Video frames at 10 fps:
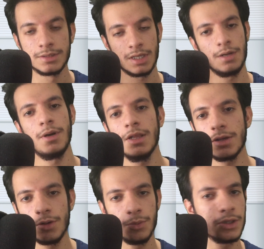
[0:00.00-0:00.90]
Assalamu
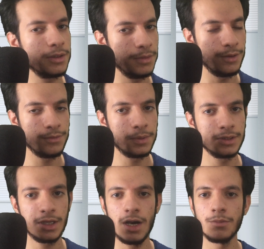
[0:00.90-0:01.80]
alaikum, welcome
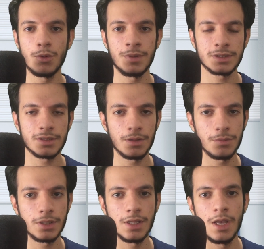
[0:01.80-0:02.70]
everybody. I'm Omar
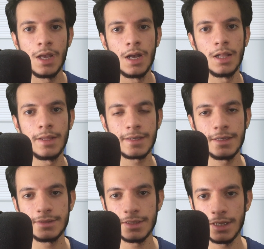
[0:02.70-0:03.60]
Salman. Like
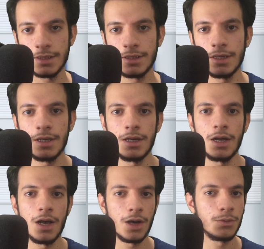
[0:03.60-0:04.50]
I said,
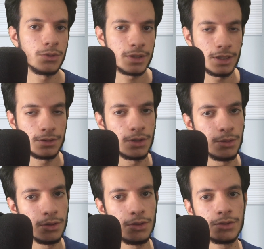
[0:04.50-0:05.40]
how you can
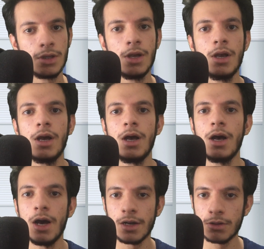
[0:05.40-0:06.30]
download
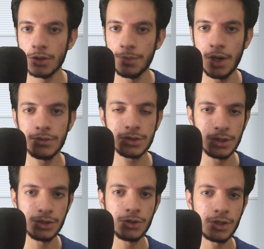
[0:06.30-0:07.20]
Clubhouse
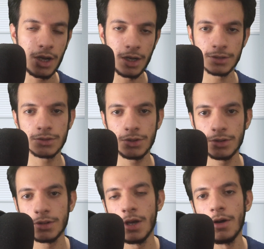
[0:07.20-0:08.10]
in your
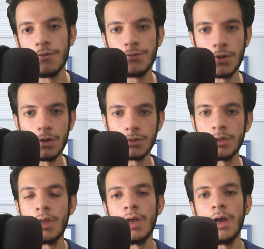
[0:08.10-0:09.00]
Android
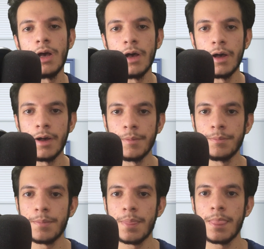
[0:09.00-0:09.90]
phone.
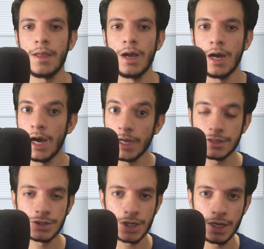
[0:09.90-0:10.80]
I
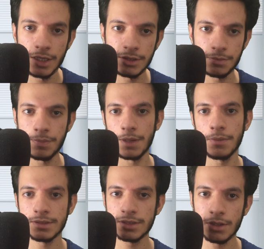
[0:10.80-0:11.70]
tried by
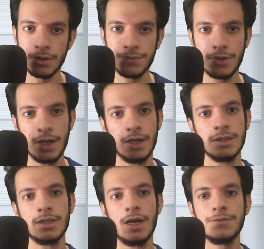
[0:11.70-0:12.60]
myself,
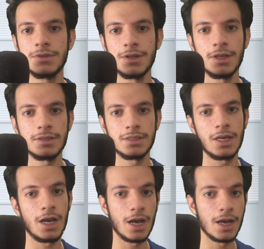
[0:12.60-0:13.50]
and after that,
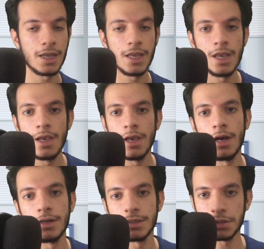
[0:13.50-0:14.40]
I
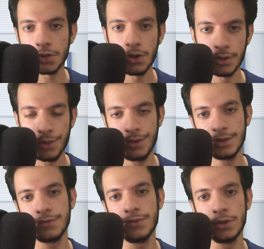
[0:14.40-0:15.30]
recorded
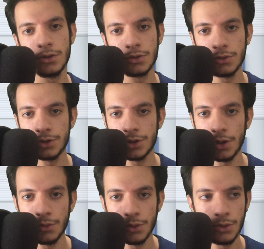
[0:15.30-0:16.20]
this video to
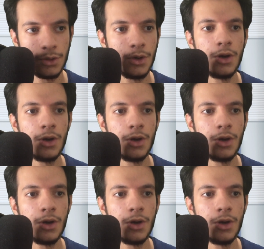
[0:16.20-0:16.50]
show you.